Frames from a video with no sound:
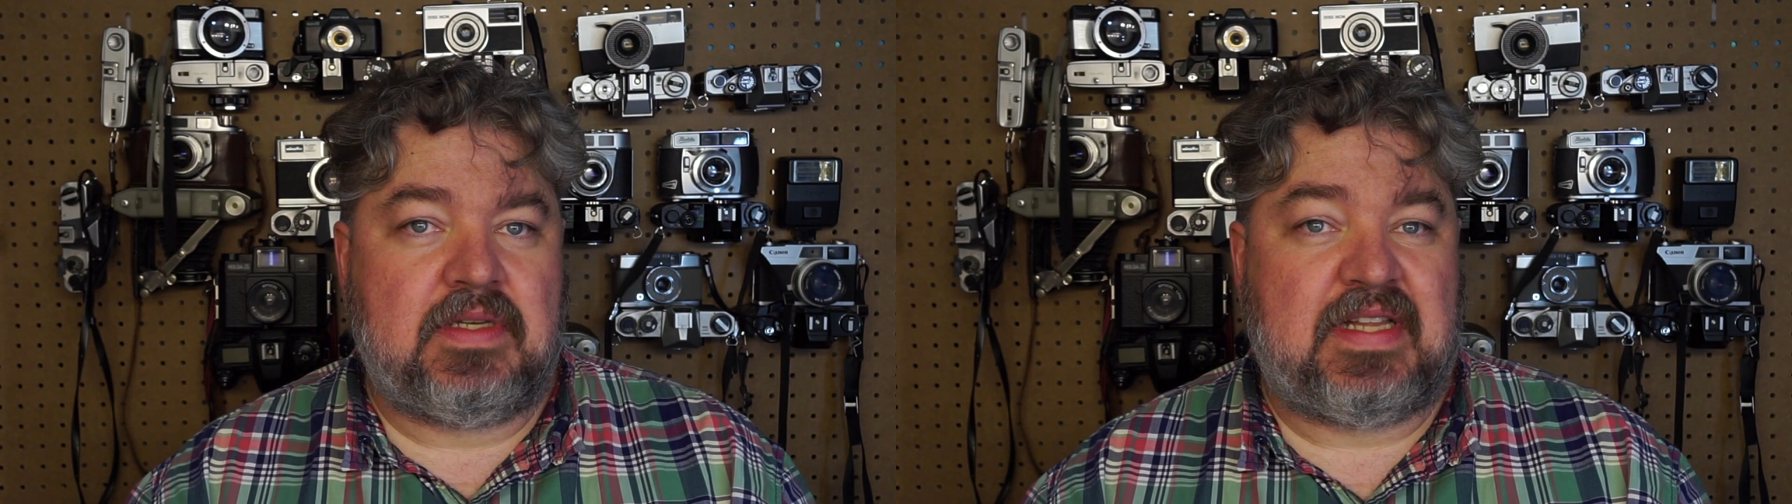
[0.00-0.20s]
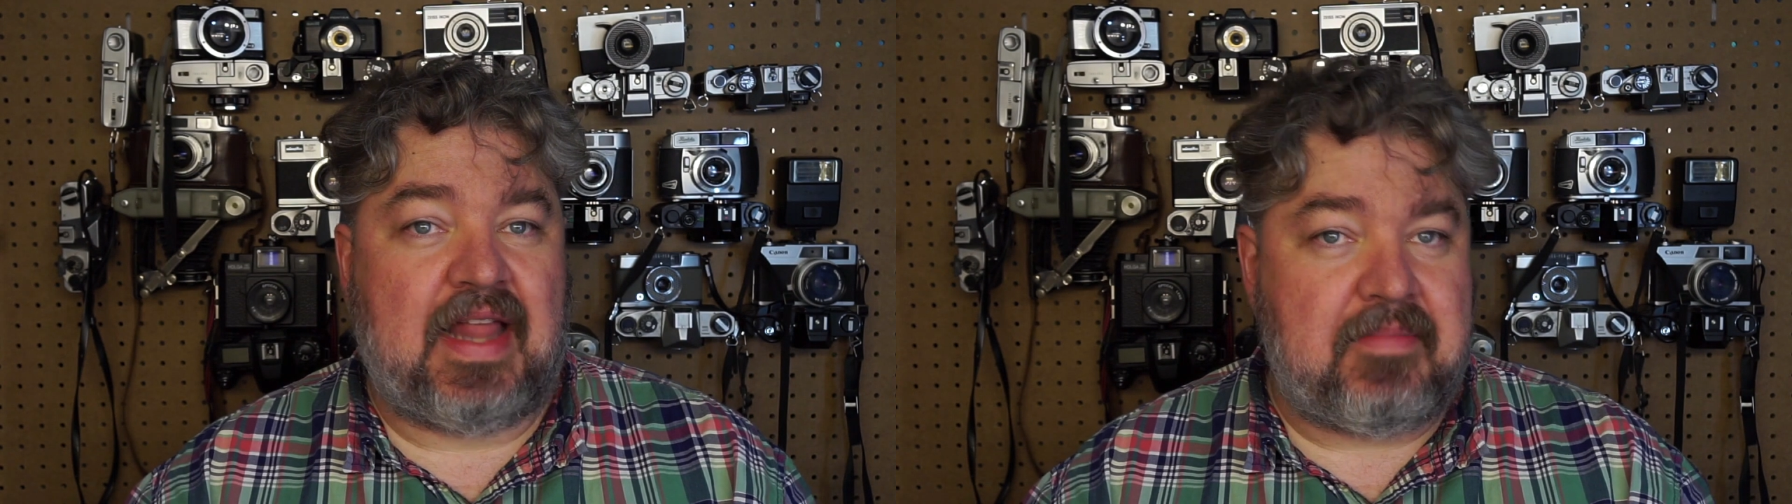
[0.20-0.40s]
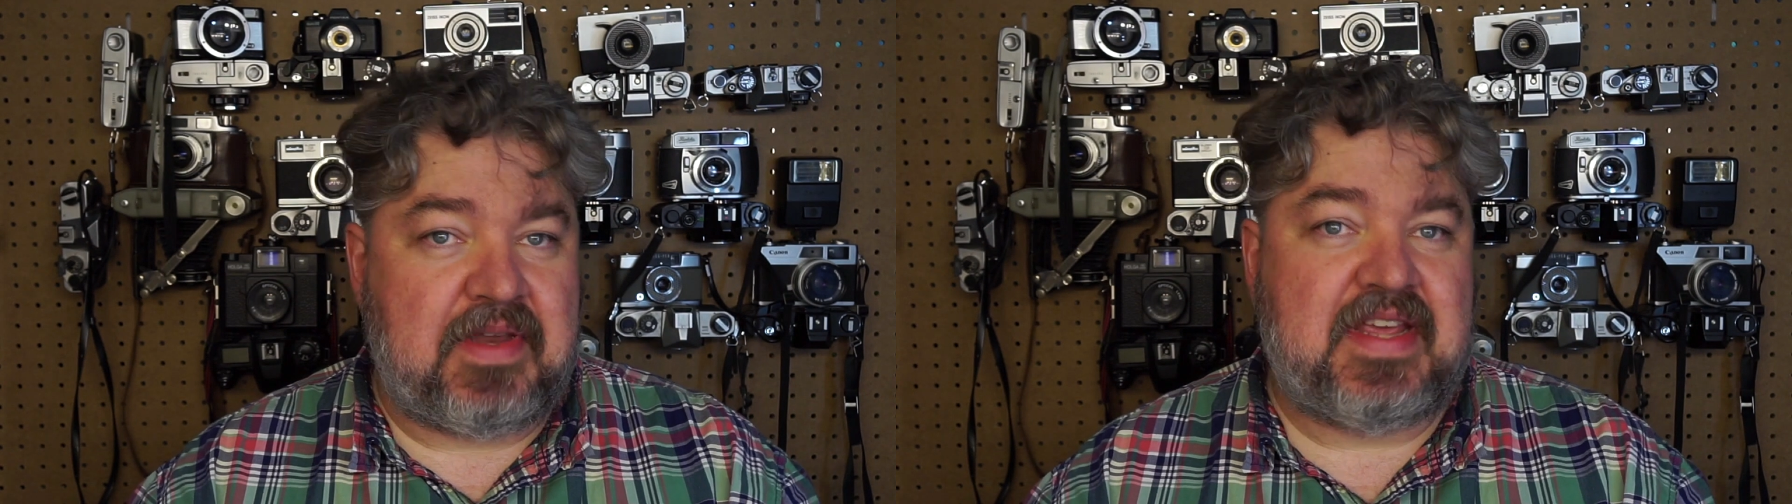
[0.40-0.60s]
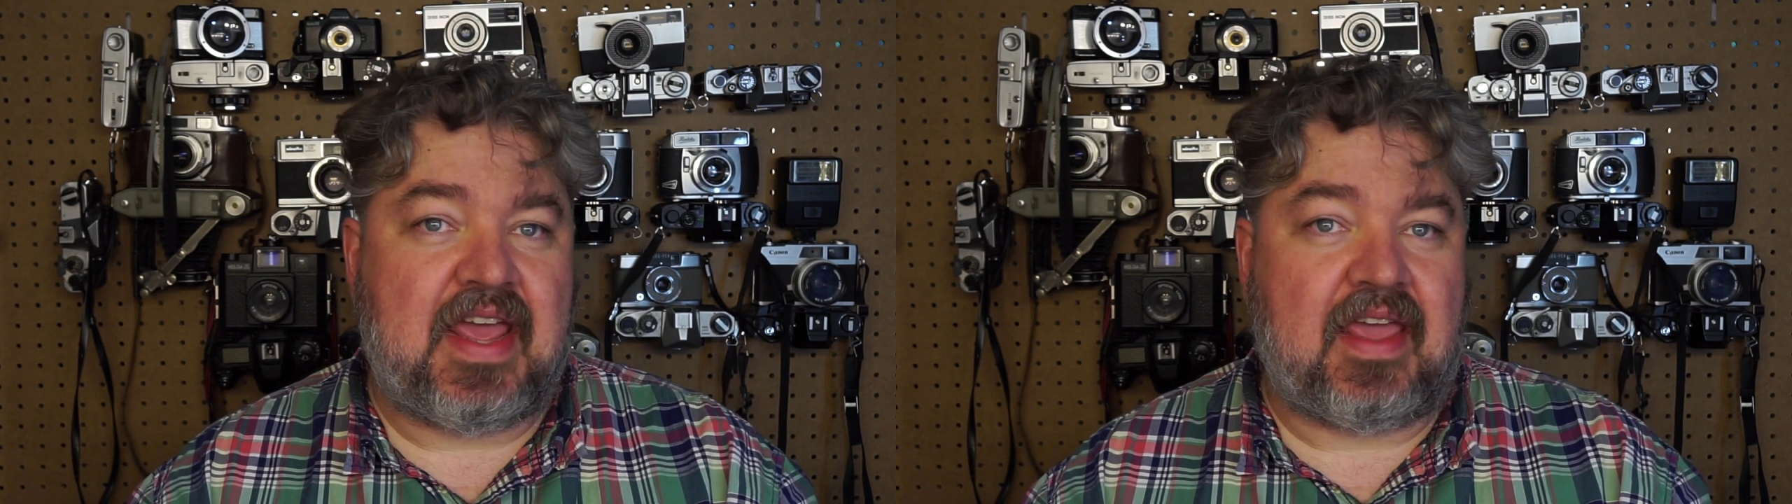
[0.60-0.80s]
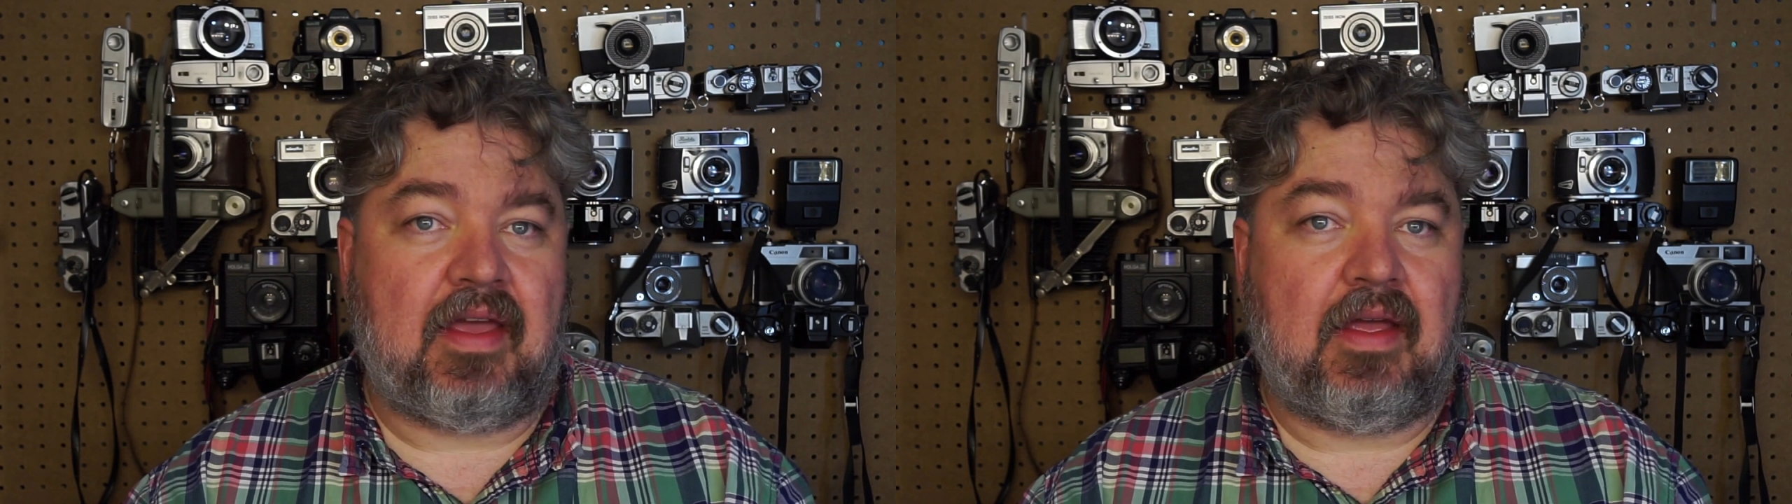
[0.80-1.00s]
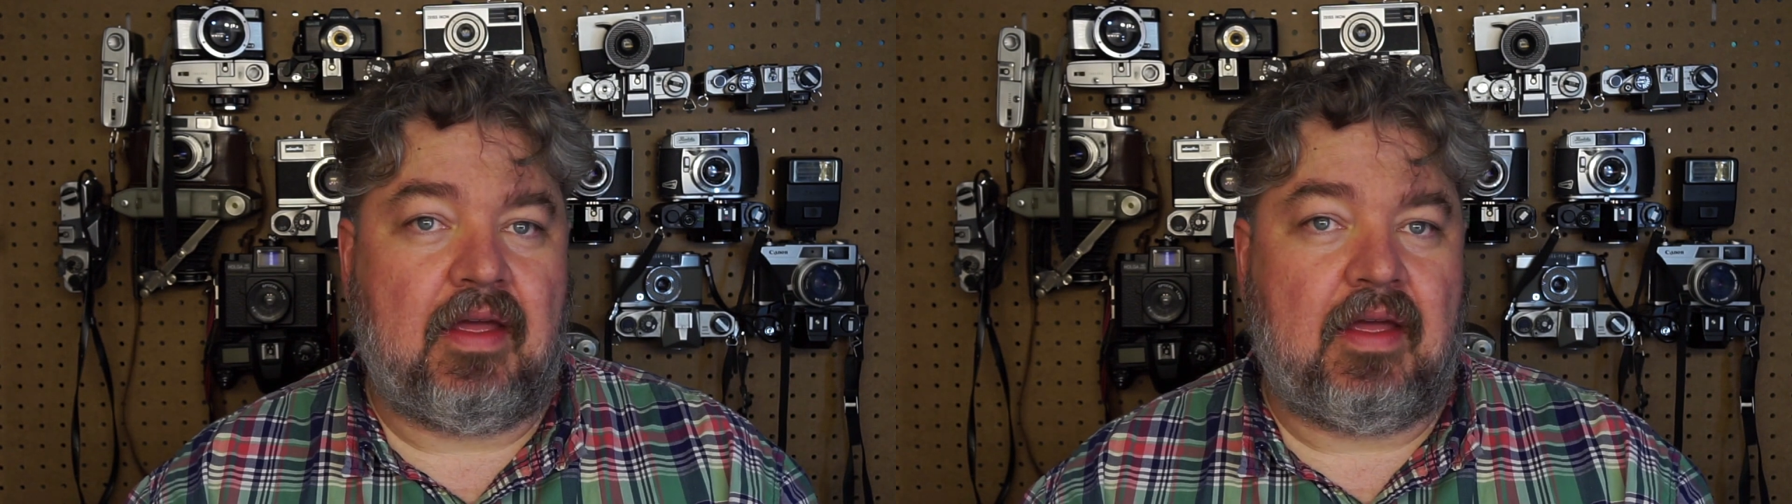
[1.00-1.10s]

to let me take